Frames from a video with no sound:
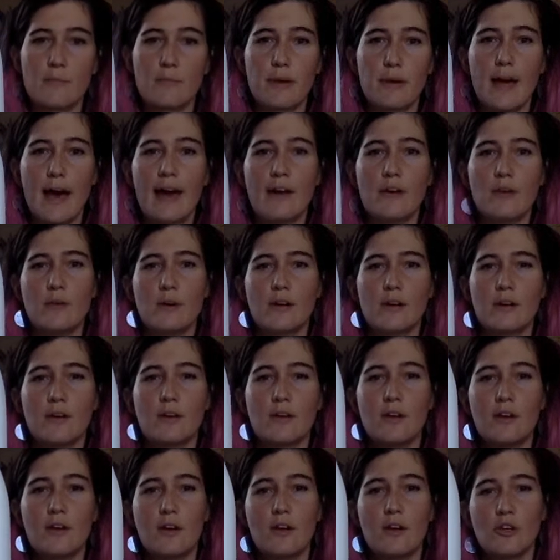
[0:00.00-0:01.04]
but I don't want to,
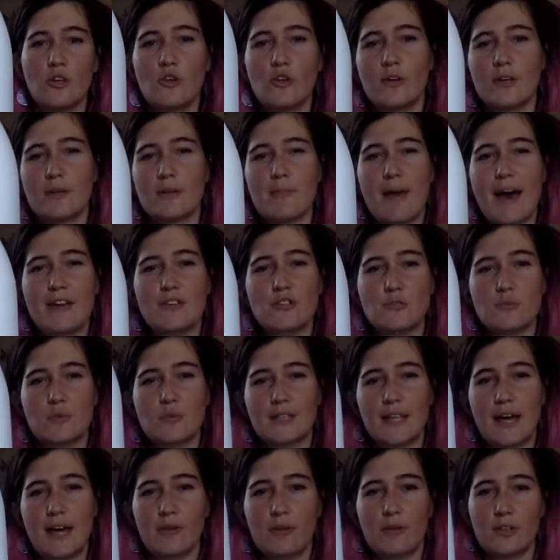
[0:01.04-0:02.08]
you can imagine what
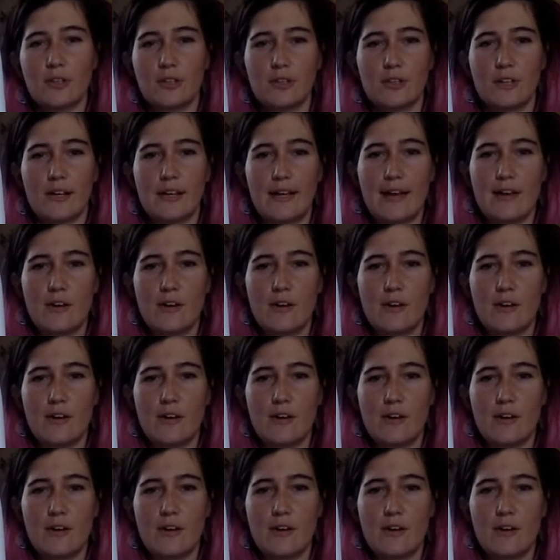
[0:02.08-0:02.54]
that would look like.